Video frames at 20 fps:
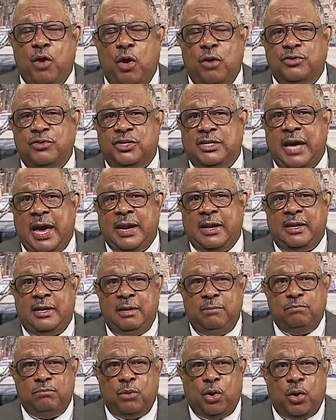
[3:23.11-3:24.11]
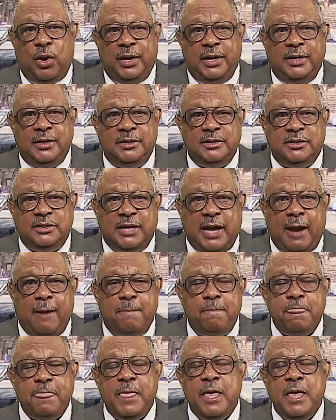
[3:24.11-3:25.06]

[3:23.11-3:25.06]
on Saturday mornings. Now,